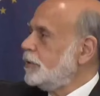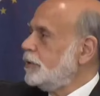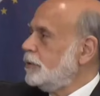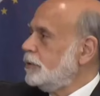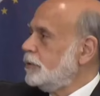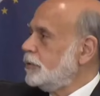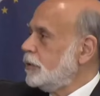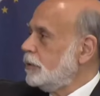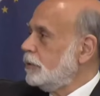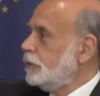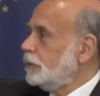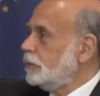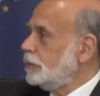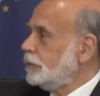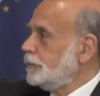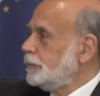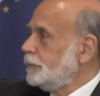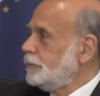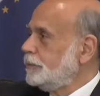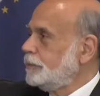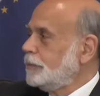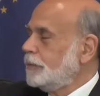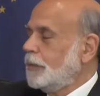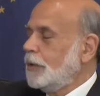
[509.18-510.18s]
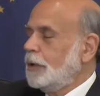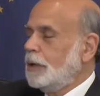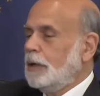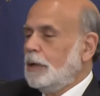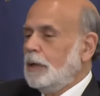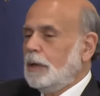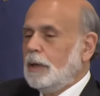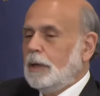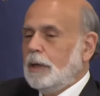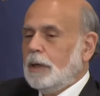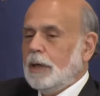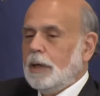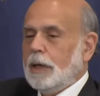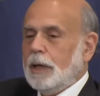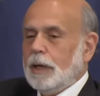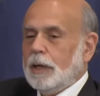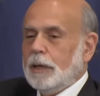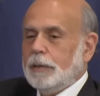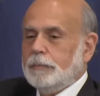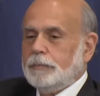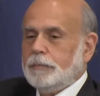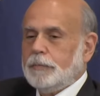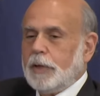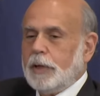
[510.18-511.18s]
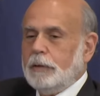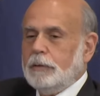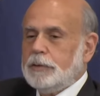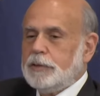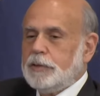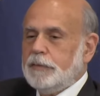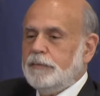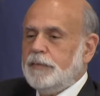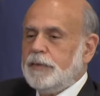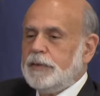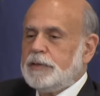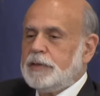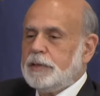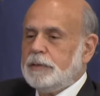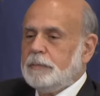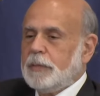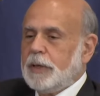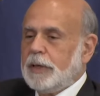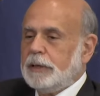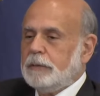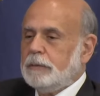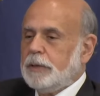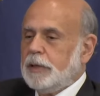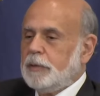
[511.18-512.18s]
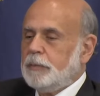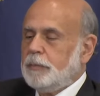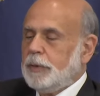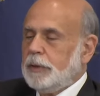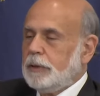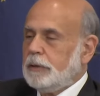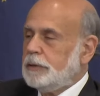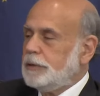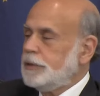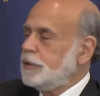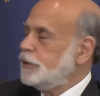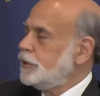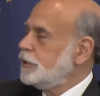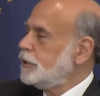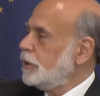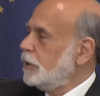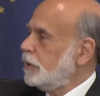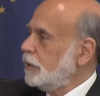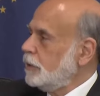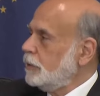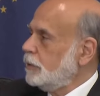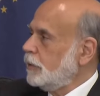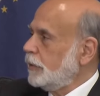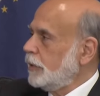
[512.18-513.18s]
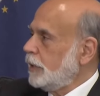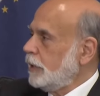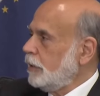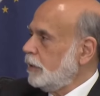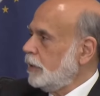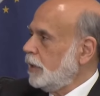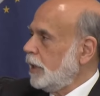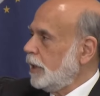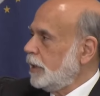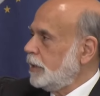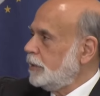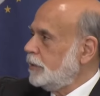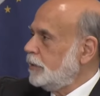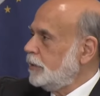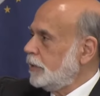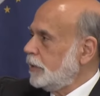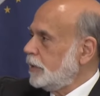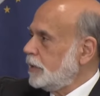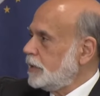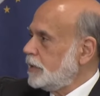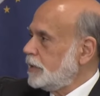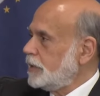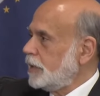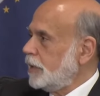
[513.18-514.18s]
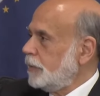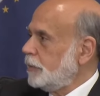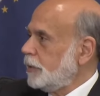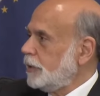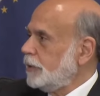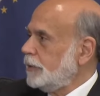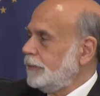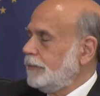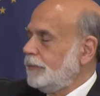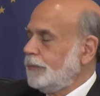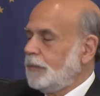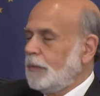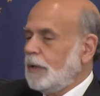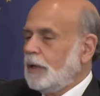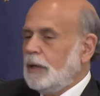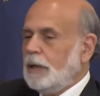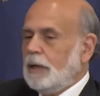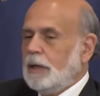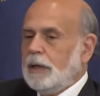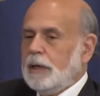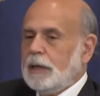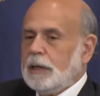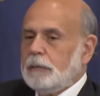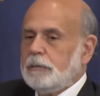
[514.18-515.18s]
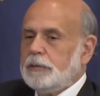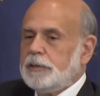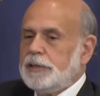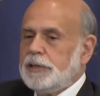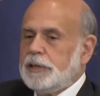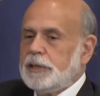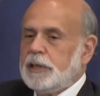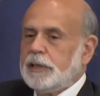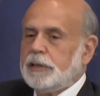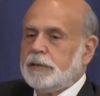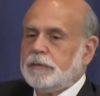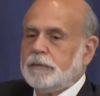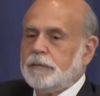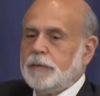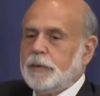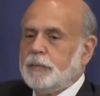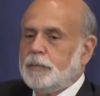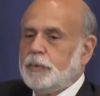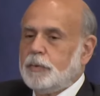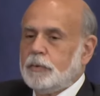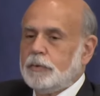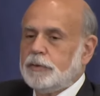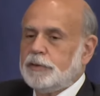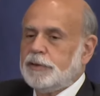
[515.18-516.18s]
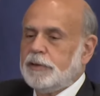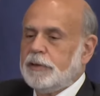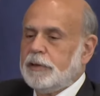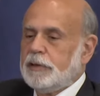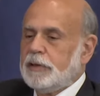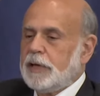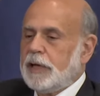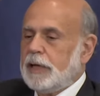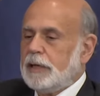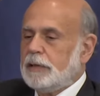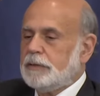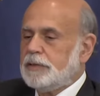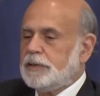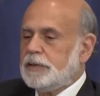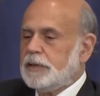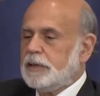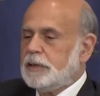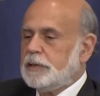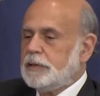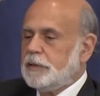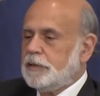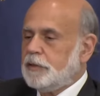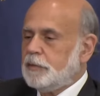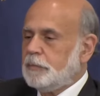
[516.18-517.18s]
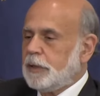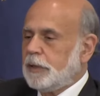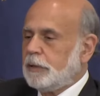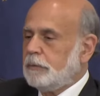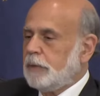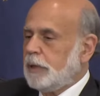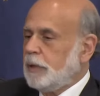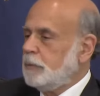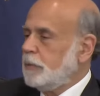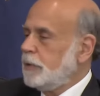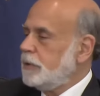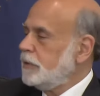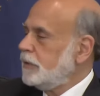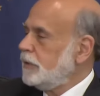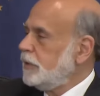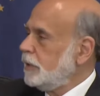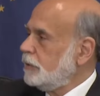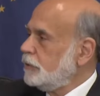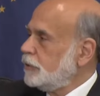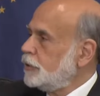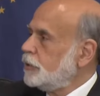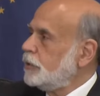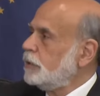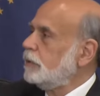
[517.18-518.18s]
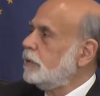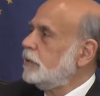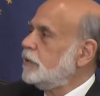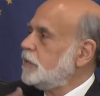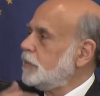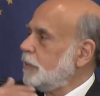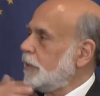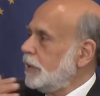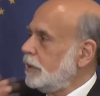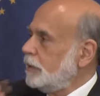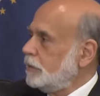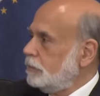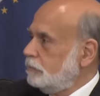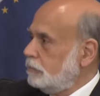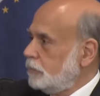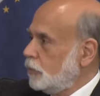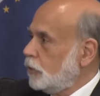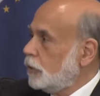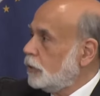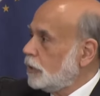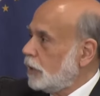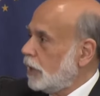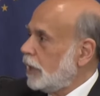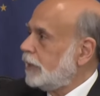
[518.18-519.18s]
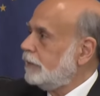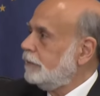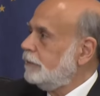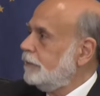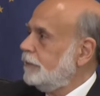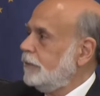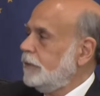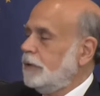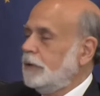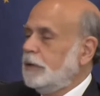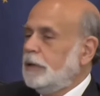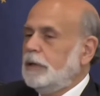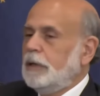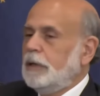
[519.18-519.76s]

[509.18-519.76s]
6 years old. I used to visit my grandparents in Charlotte, North Carolina during the summer, and I would sit on the front porch of their house and listen to my grandmother tell stories about her life.